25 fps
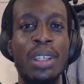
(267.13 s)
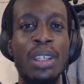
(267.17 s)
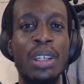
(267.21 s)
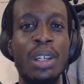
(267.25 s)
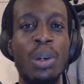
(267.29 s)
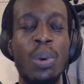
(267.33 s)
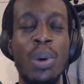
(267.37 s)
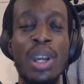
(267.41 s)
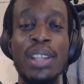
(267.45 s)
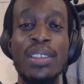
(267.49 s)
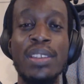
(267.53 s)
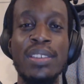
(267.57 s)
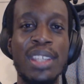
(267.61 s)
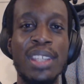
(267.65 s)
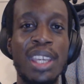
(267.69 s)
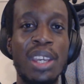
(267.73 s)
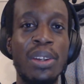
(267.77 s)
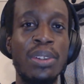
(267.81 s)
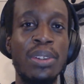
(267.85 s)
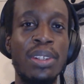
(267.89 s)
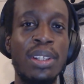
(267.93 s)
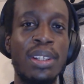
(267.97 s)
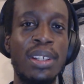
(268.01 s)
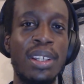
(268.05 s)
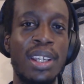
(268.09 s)
quite
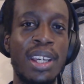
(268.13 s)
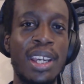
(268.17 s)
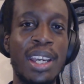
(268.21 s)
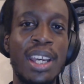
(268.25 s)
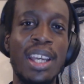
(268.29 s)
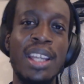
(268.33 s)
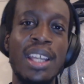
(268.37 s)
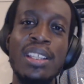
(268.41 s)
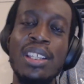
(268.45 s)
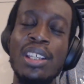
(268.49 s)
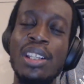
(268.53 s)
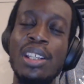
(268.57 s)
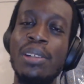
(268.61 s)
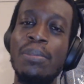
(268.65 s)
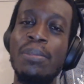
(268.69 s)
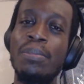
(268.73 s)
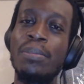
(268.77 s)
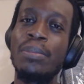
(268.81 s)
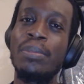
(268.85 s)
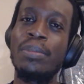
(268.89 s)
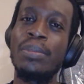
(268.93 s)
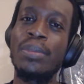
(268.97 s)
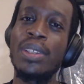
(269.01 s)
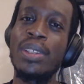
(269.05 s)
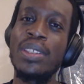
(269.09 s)
skilled at,
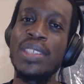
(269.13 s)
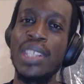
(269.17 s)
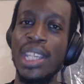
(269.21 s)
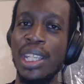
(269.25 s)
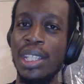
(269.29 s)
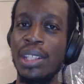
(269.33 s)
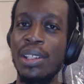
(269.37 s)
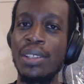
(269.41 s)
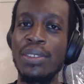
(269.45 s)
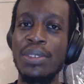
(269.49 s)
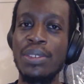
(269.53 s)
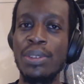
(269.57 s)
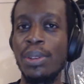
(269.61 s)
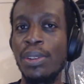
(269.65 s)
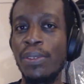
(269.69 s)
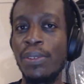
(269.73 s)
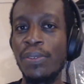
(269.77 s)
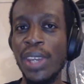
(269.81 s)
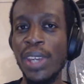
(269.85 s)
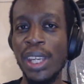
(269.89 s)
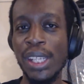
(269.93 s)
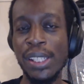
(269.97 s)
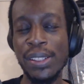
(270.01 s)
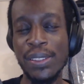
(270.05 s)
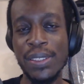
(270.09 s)
saying those sort of
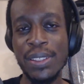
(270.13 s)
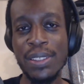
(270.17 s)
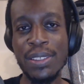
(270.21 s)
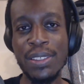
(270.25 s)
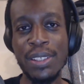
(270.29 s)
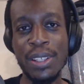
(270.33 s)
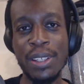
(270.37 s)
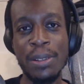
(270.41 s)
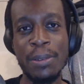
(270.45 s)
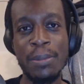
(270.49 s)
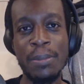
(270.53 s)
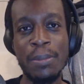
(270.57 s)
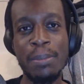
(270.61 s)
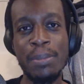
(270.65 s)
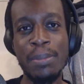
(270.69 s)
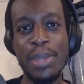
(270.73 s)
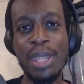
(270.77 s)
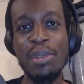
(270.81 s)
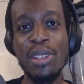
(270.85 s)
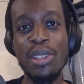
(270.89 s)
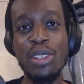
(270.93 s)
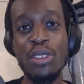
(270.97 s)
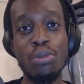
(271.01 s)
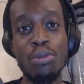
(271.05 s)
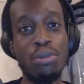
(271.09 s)
things. So
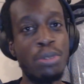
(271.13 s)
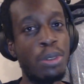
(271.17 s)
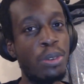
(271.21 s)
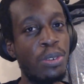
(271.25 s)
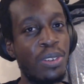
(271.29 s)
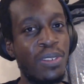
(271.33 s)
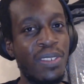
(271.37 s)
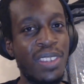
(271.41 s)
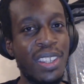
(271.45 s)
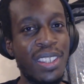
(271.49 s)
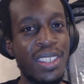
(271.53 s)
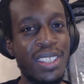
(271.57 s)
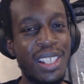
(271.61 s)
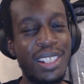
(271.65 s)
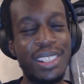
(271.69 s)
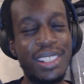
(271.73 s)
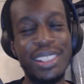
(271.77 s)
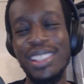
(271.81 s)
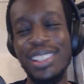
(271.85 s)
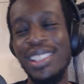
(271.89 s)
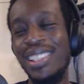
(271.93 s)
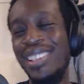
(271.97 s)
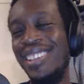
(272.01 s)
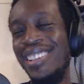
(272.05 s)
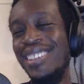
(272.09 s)
maybe it just rolls off the tongue.
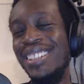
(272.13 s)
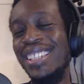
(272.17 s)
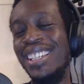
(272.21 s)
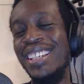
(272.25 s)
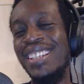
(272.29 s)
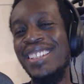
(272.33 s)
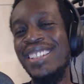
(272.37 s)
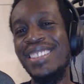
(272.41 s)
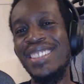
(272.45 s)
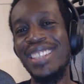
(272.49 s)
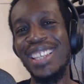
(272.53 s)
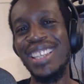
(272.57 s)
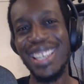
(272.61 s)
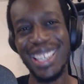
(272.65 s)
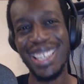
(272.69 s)
Who knows?